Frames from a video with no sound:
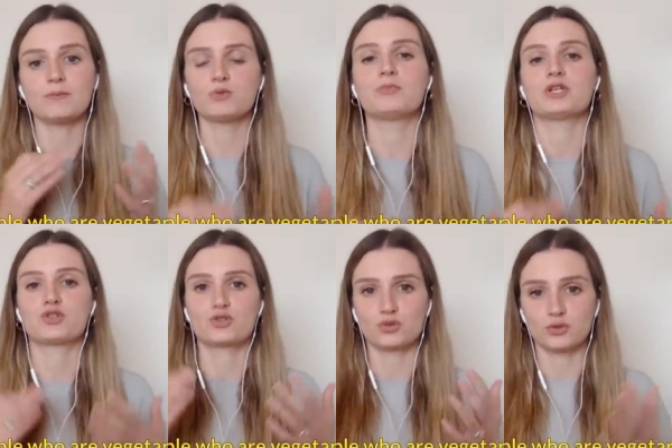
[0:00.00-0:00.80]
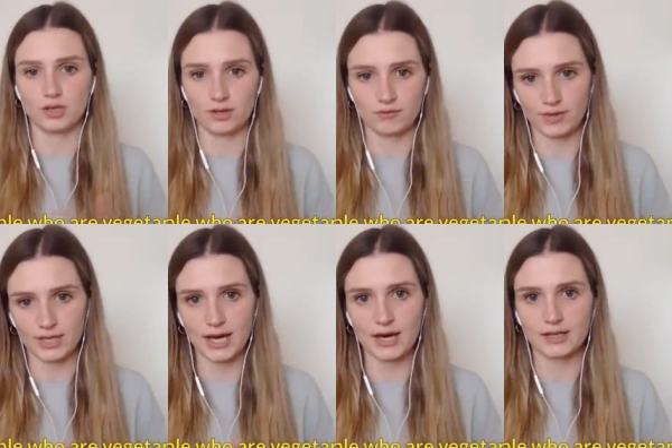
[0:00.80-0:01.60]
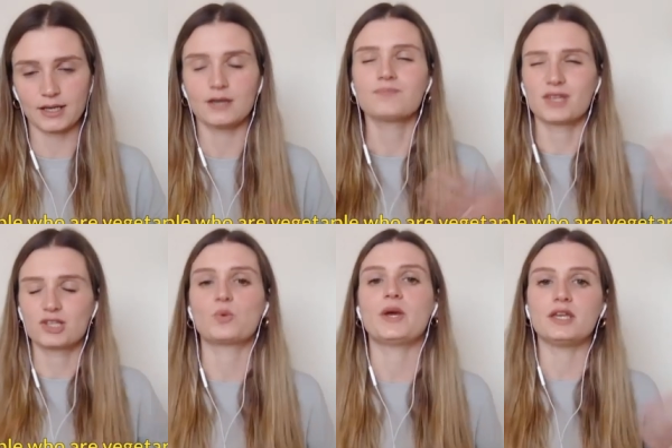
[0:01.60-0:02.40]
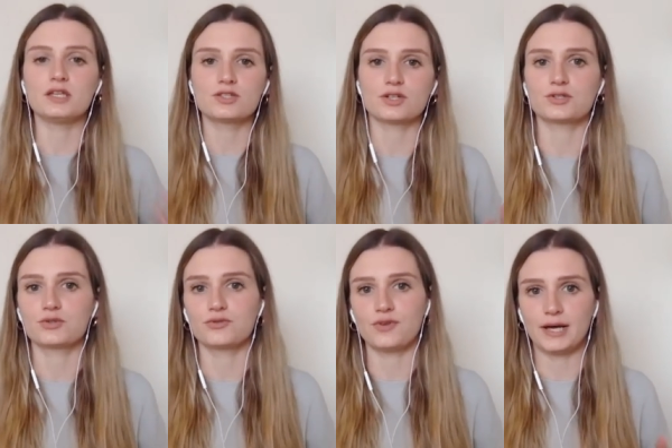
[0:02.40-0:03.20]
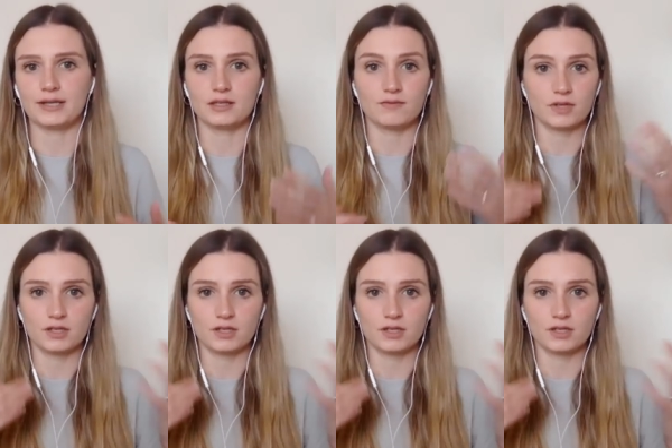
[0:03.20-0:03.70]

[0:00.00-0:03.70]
più persone vegane. It's way easier to find even